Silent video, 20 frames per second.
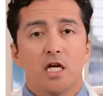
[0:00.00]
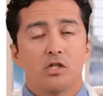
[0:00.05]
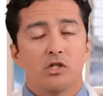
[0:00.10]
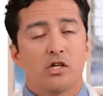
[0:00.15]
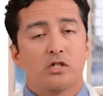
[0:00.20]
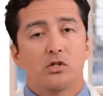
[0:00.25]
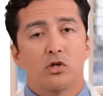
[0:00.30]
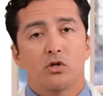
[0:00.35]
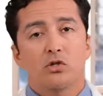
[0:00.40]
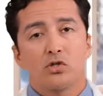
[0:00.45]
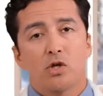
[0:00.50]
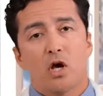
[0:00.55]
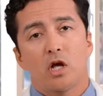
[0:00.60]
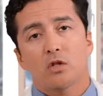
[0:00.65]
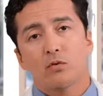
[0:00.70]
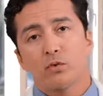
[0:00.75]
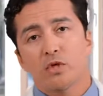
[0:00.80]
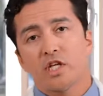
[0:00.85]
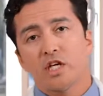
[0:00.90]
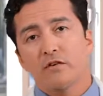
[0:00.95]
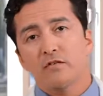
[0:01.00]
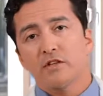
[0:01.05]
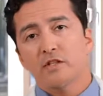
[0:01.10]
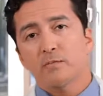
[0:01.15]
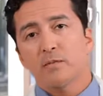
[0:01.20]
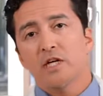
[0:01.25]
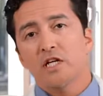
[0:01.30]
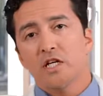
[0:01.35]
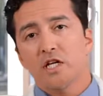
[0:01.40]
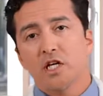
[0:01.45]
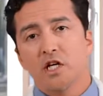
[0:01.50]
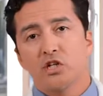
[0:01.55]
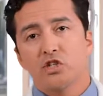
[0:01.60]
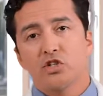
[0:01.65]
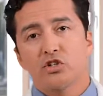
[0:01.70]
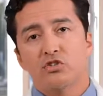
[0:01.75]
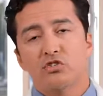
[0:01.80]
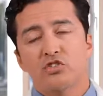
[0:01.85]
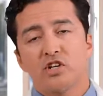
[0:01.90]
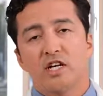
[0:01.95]
So as a result, we give these
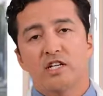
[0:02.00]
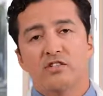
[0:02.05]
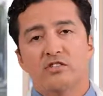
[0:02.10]
medications